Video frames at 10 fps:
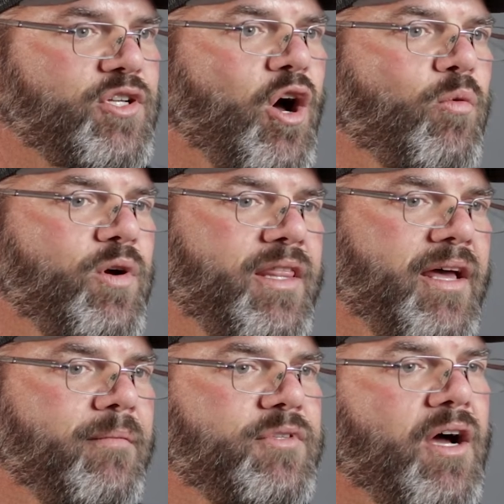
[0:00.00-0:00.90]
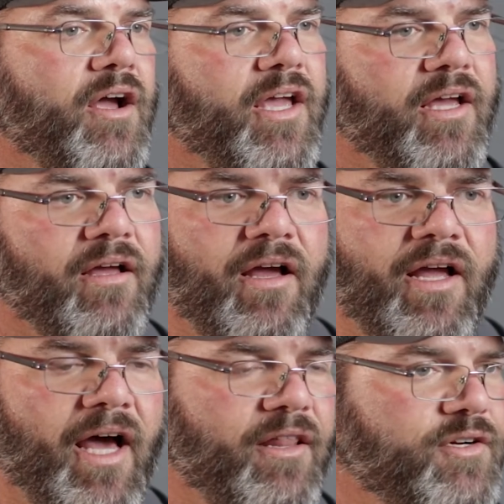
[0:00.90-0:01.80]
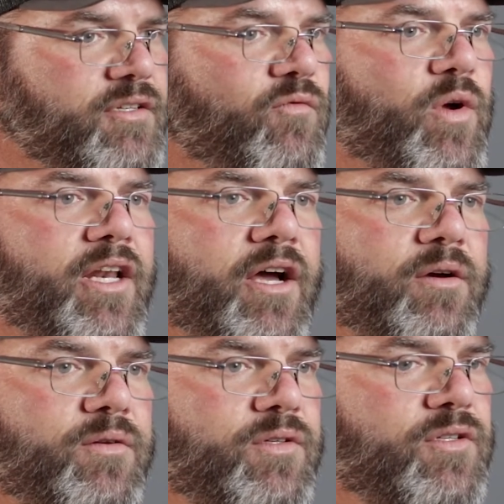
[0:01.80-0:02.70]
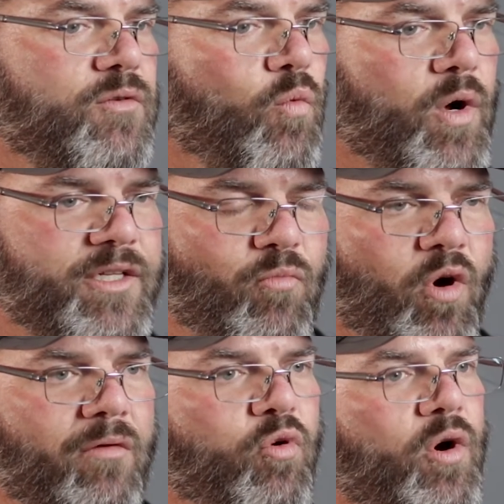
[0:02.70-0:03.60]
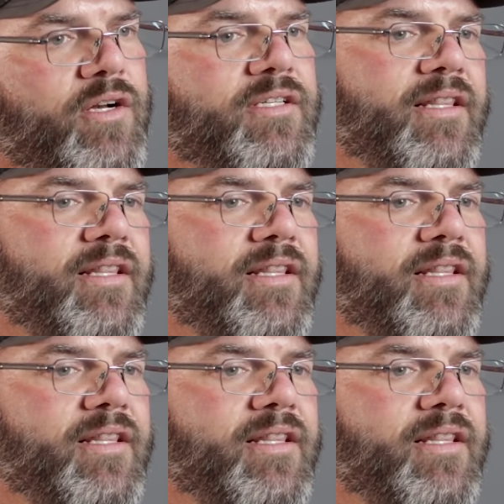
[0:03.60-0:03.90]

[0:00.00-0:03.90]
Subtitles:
home with them, talking colors of windows, what's more important to